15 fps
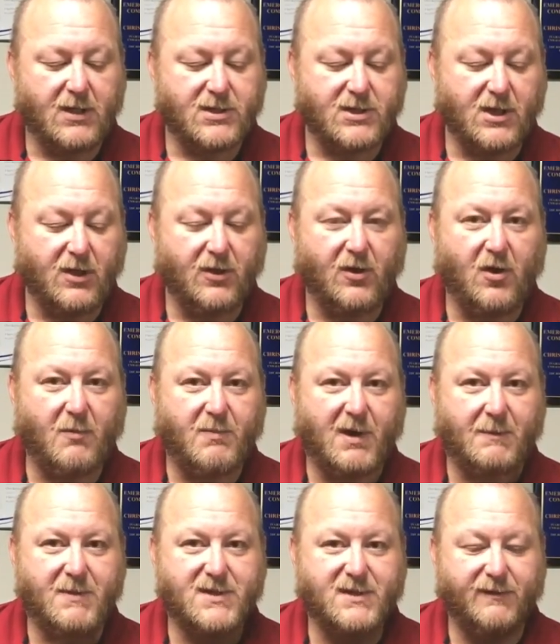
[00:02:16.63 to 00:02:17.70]
So the whole
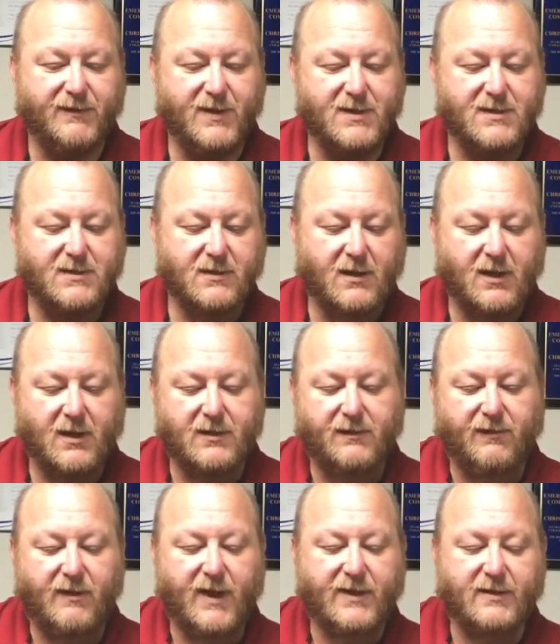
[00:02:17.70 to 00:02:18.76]
purpose of this
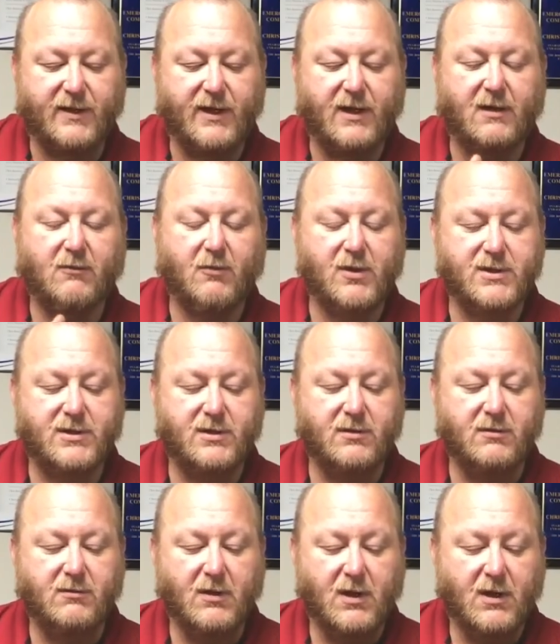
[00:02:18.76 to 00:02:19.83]
deflector here was
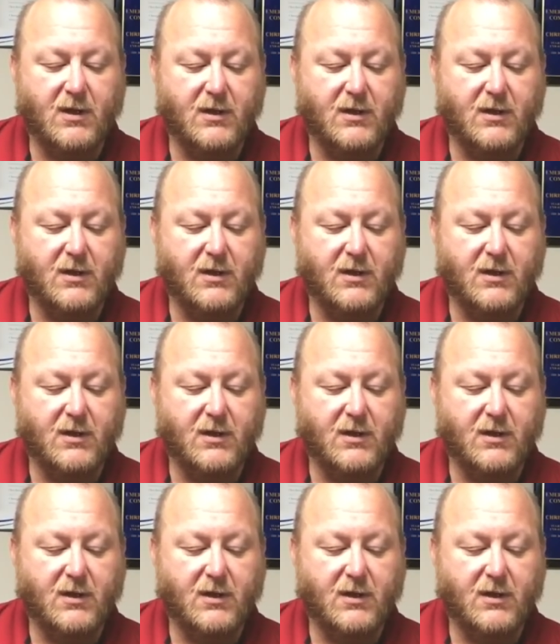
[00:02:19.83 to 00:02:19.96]
to